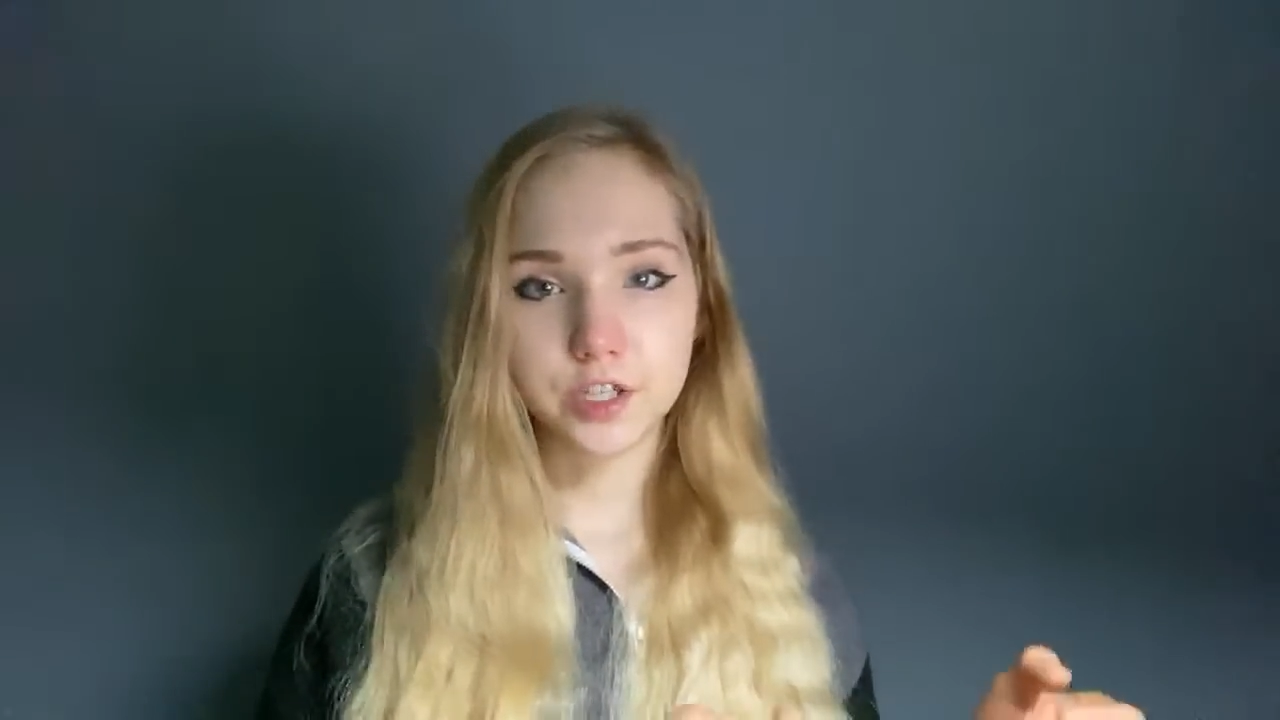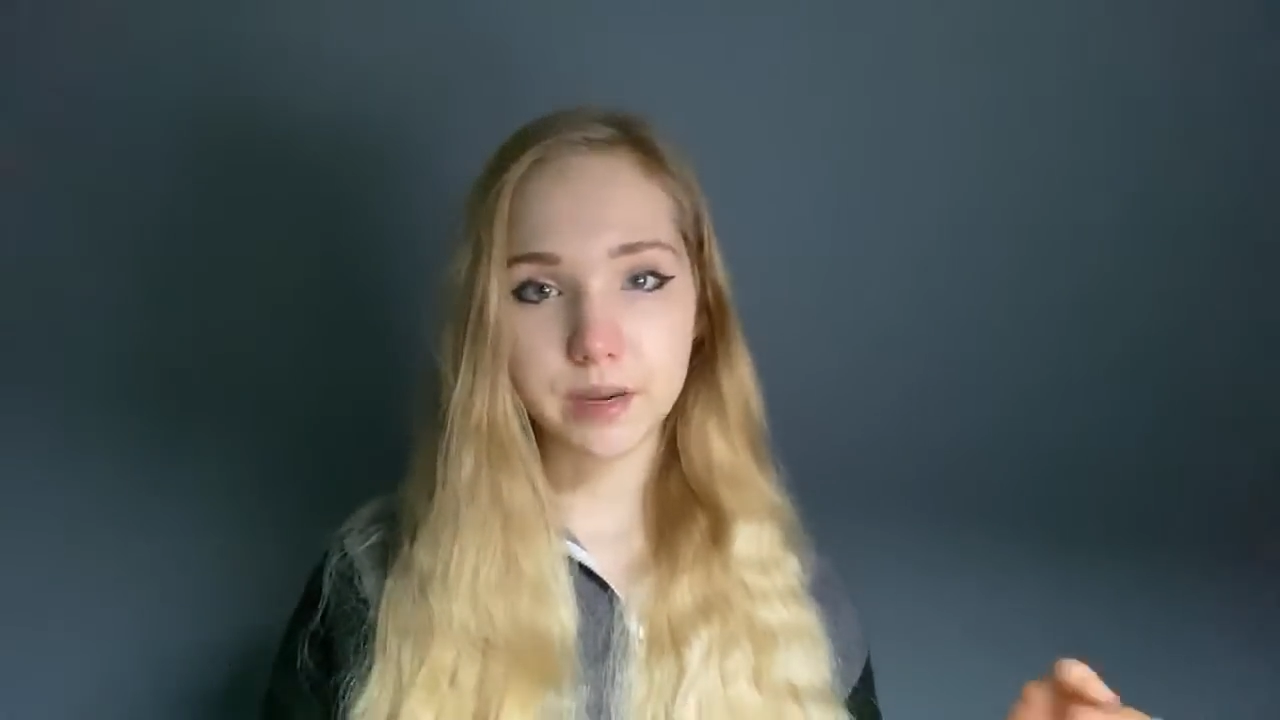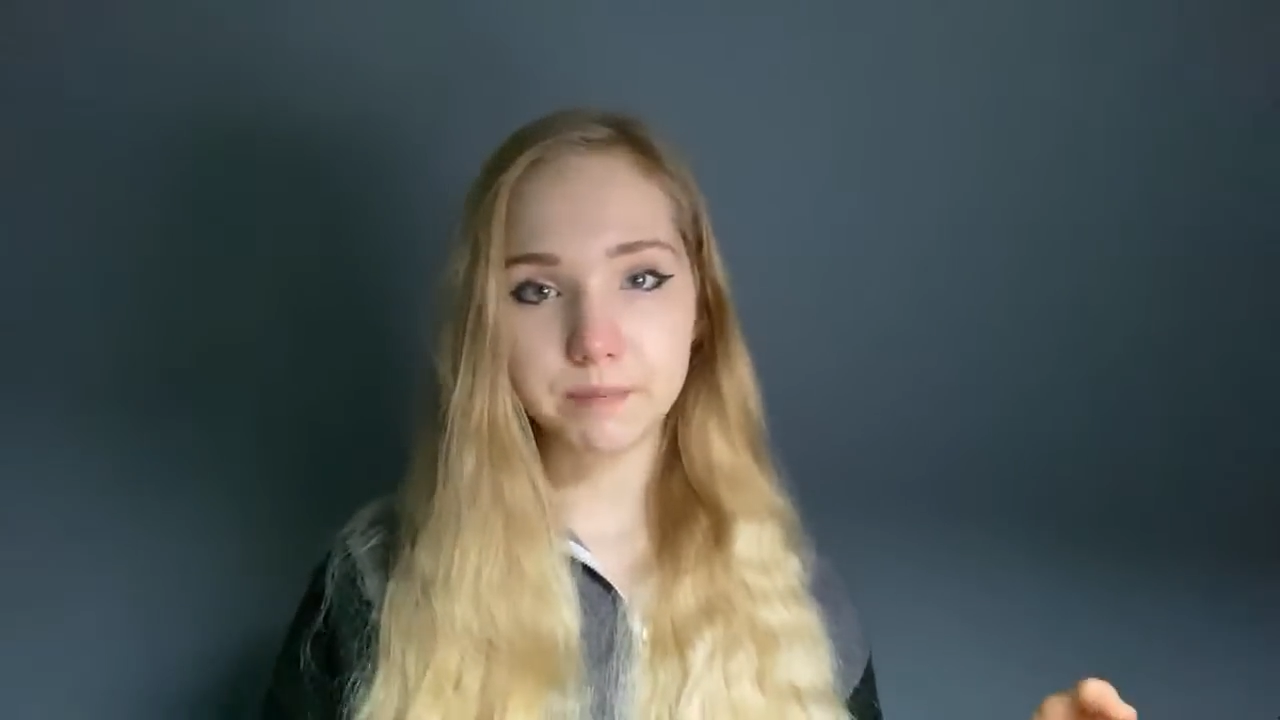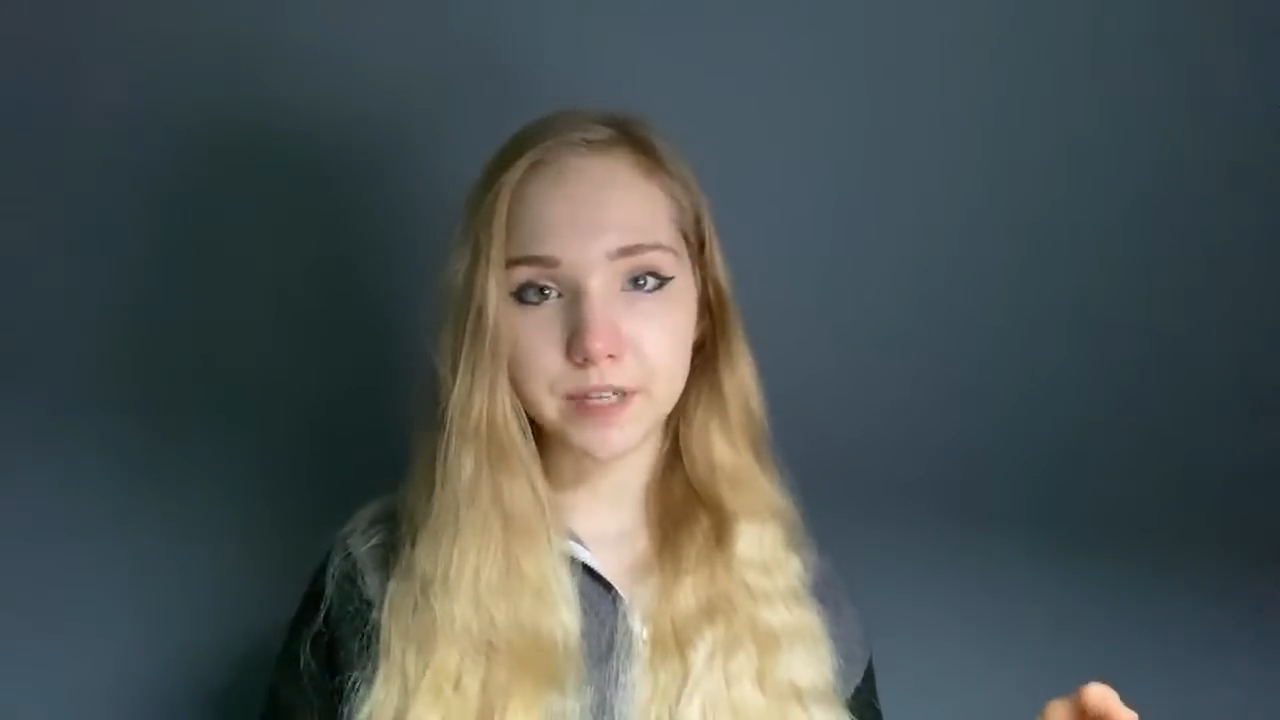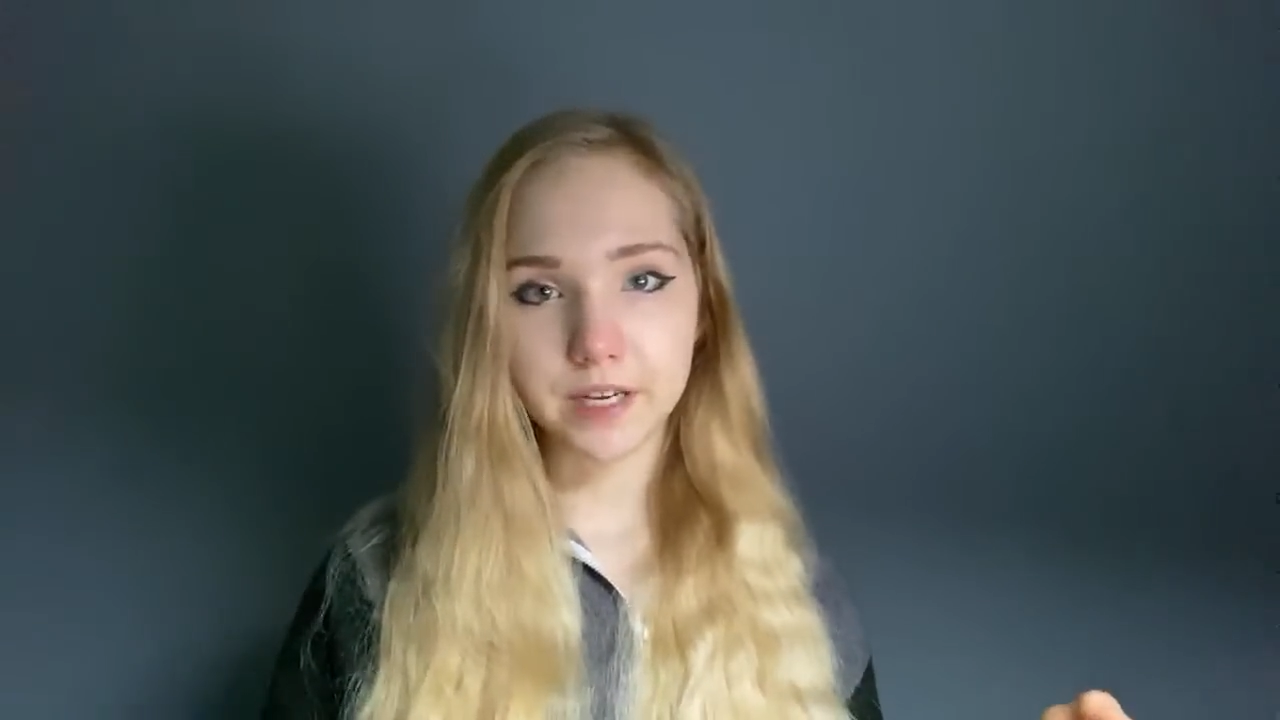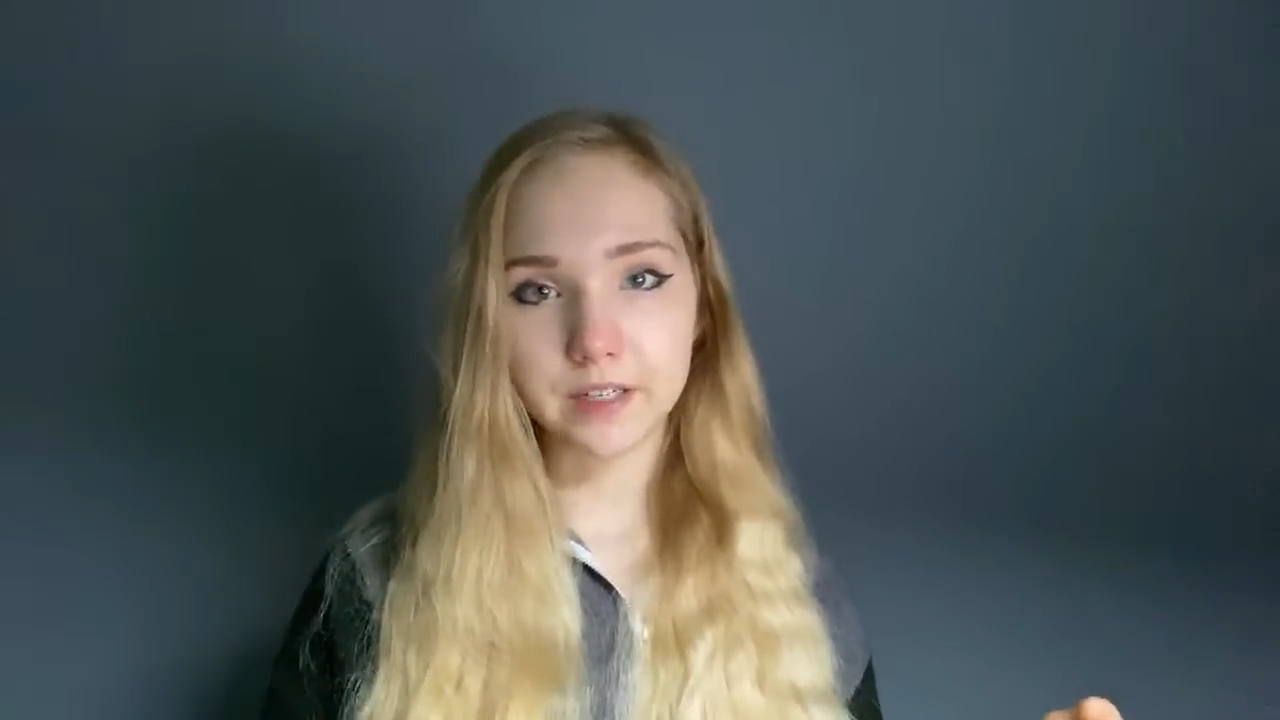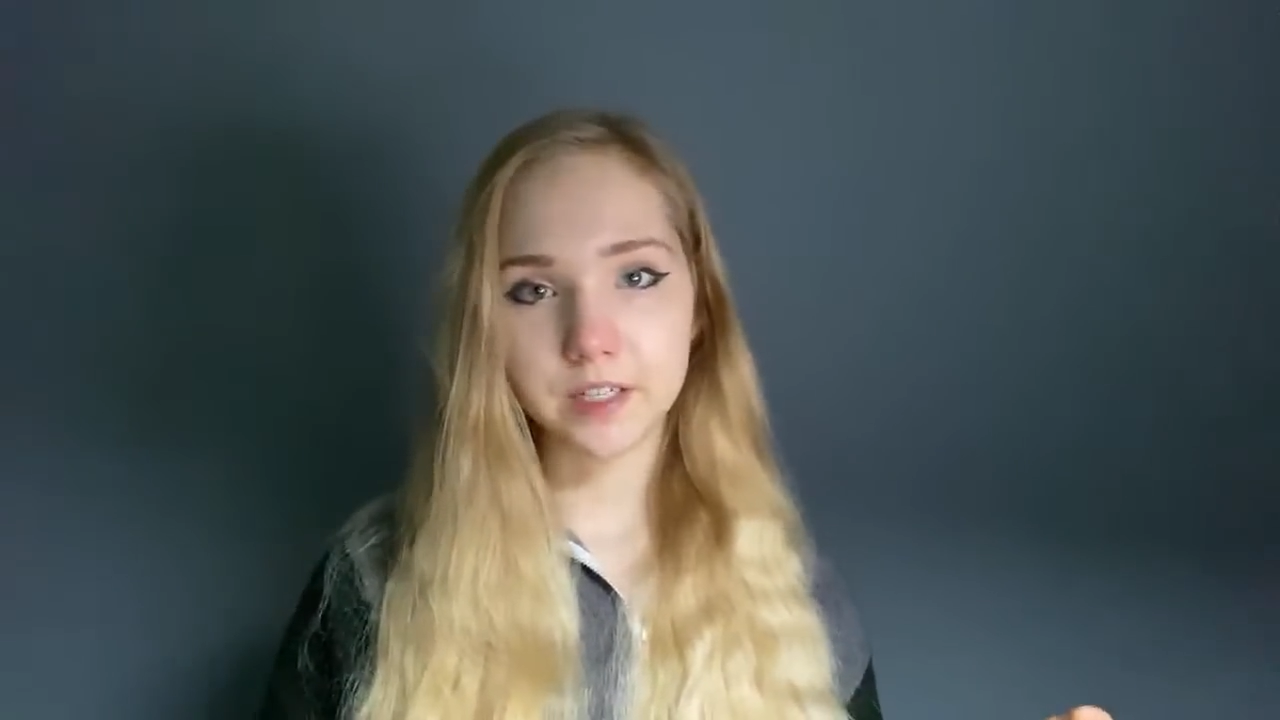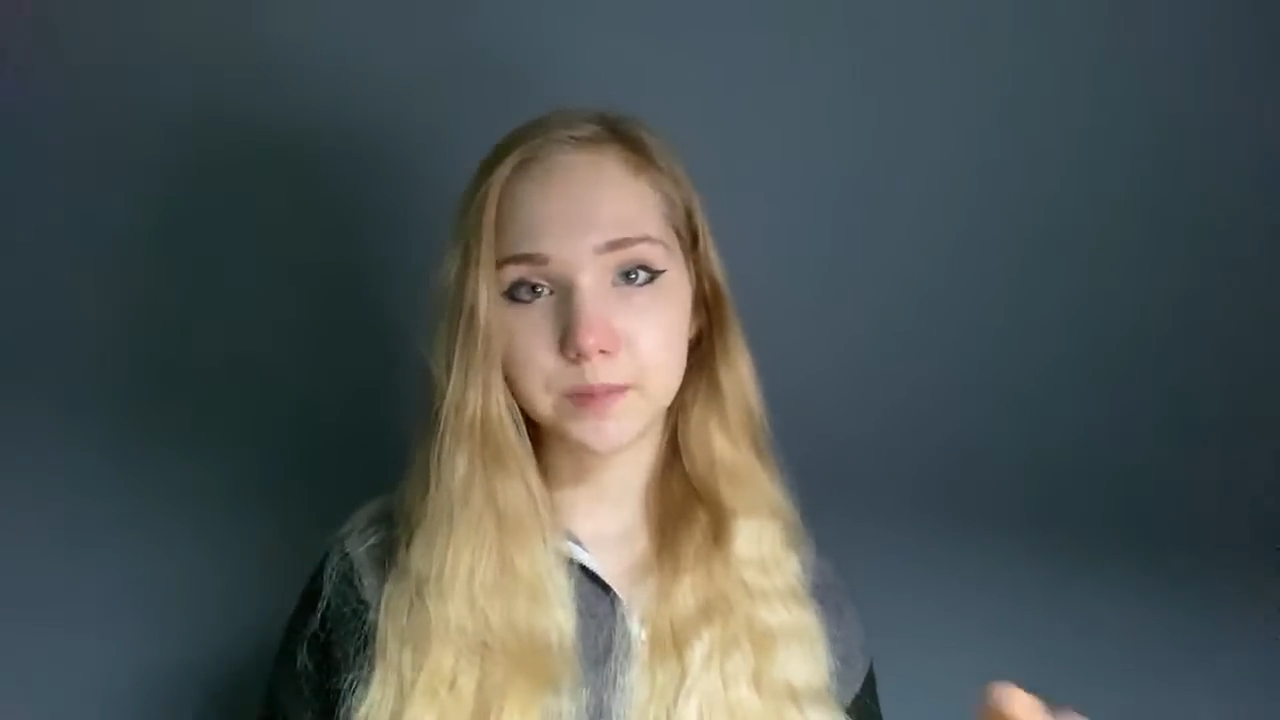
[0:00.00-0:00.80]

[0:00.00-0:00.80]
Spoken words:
subtitles,